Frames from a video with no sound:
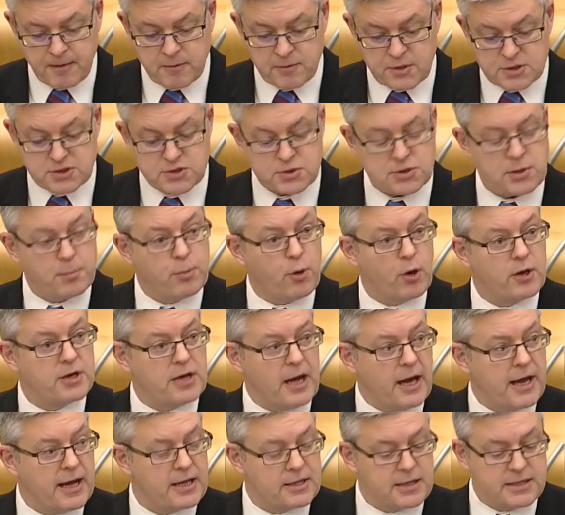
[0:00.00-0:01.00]
This was a point
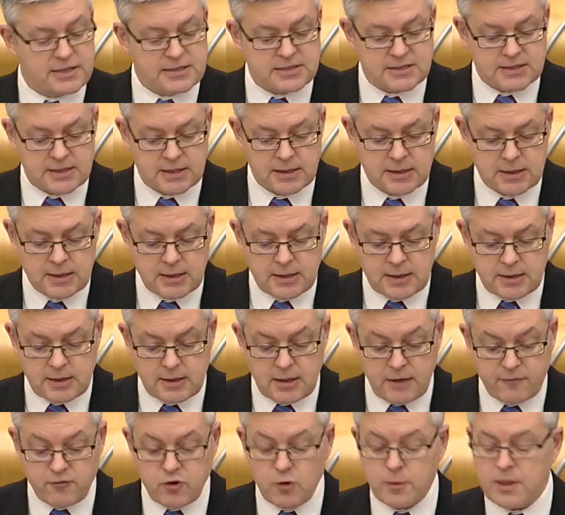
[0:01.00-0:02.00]
I highlighted
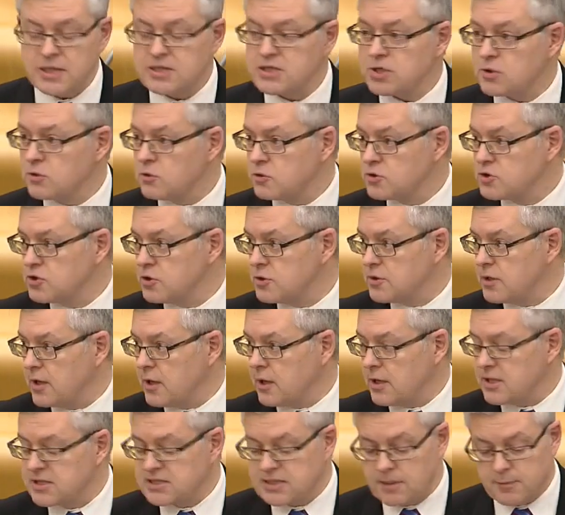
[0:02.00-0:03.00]
a few weeks ago during
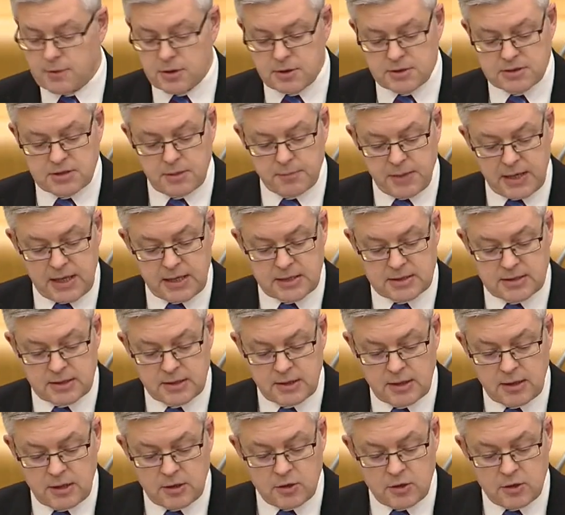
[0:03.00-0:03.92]
a similar debate.